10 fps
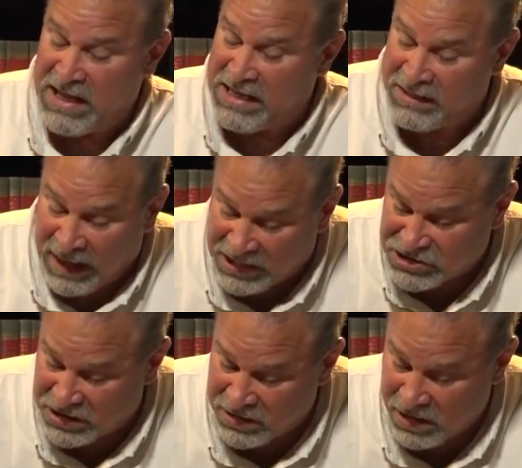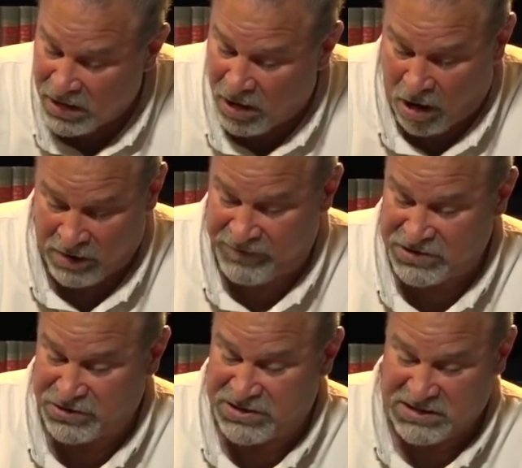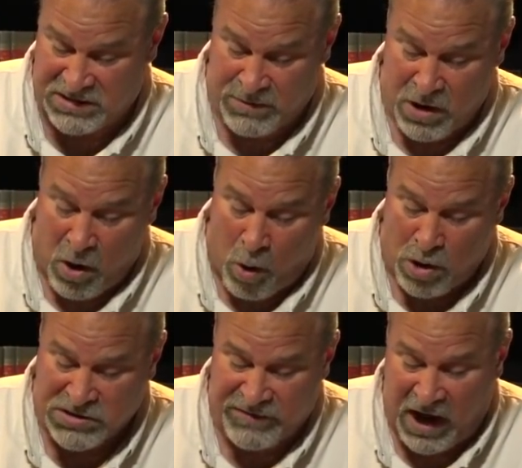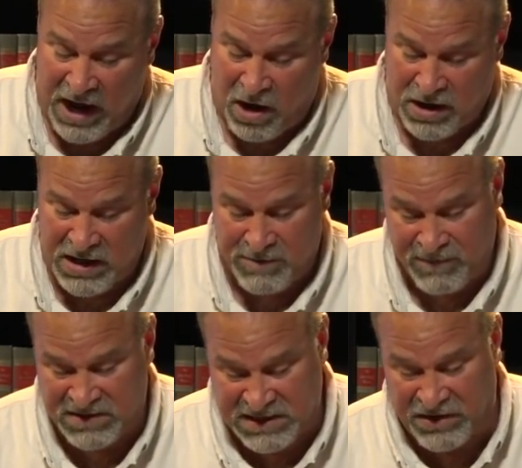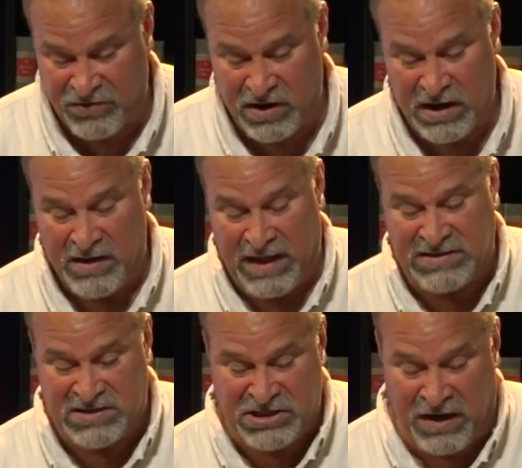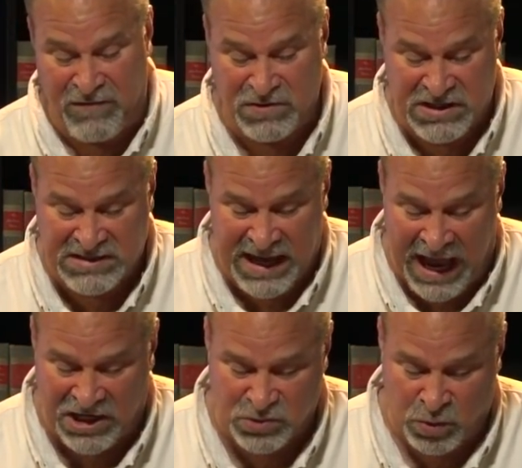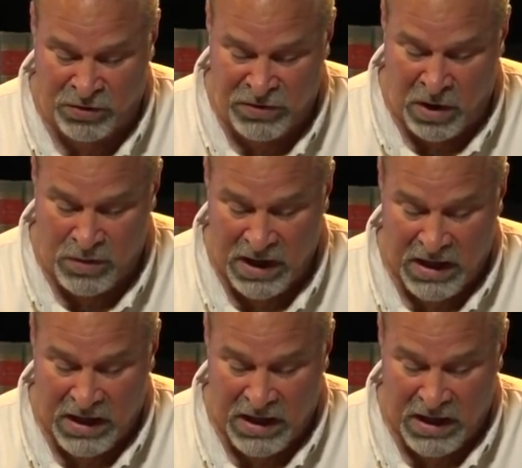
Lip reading: Election, artificial system. Orders of the hierarchy, etc. That's Jefferson's actual note.